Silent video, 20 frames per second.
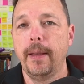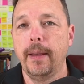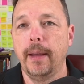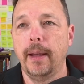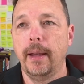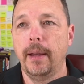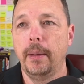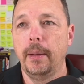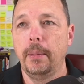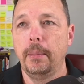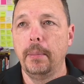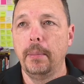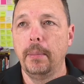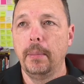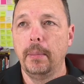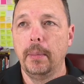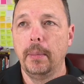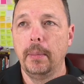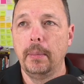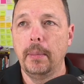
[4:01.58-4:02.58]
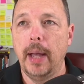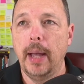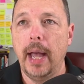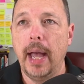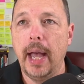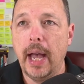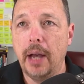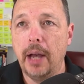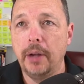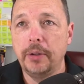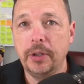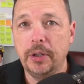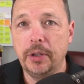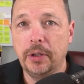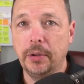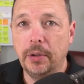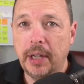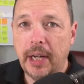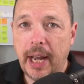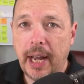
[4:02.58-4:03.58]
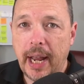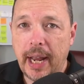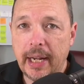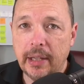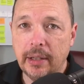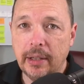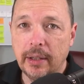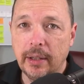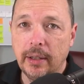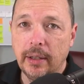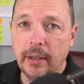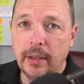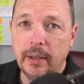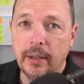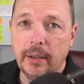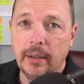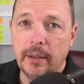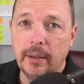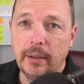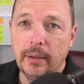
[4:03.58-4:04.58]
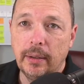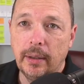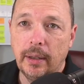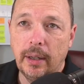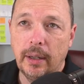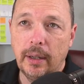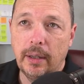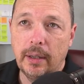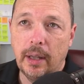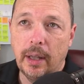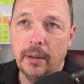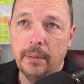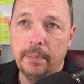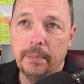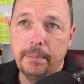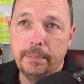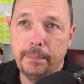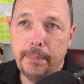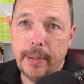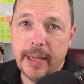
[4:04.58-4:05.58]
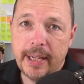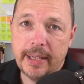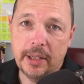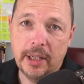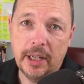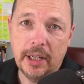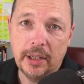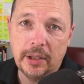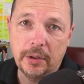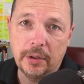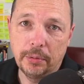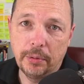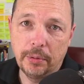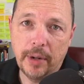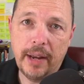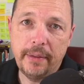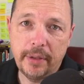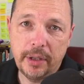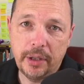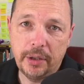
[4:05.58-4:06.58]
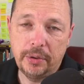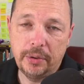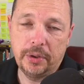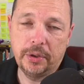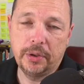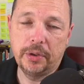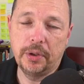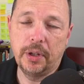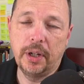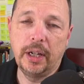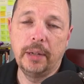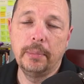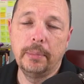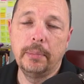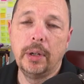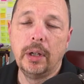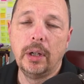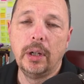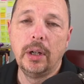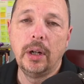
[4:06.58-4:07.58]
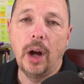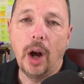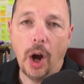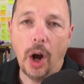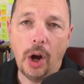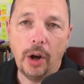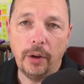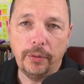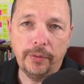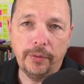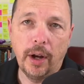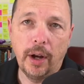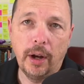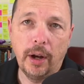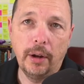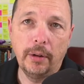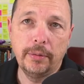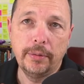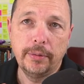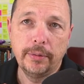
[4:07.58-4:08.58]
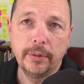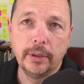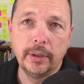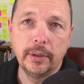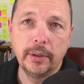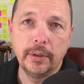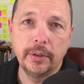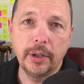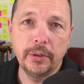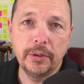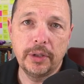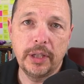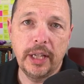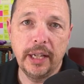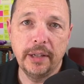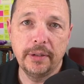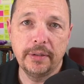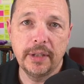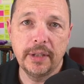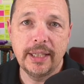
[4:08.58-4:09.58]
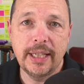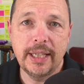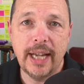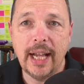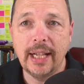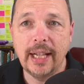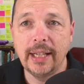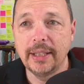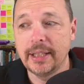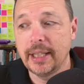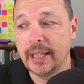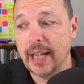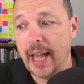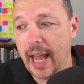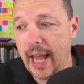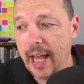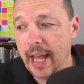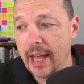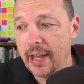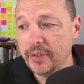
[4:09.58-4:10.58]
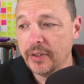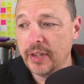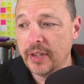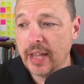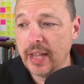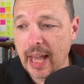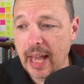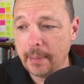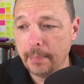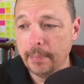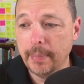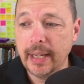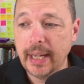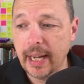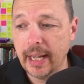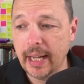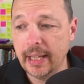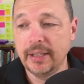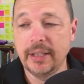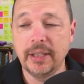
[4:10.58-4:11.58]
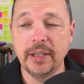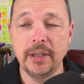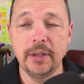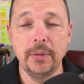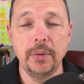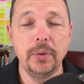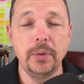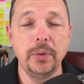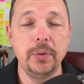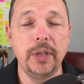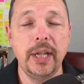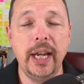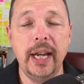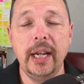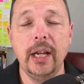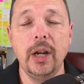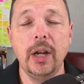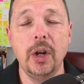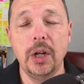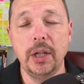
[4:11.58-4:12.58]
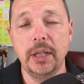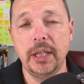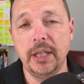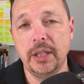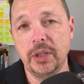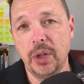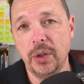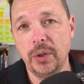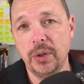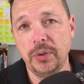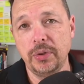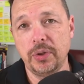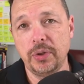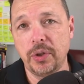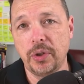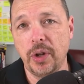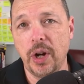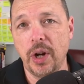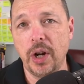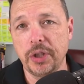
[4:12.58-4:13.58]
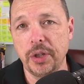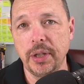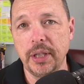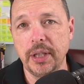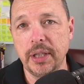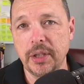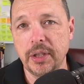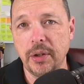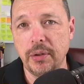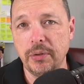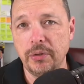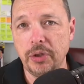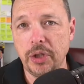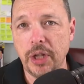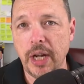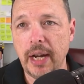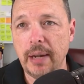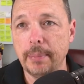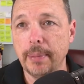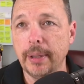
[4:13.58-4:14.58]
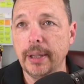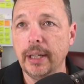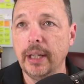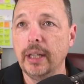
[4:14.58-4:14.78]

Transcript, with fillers: Um, how to create a, a business, a revenue stream off of those gifts and talents. And as that begins to take on its own structure and its own shape,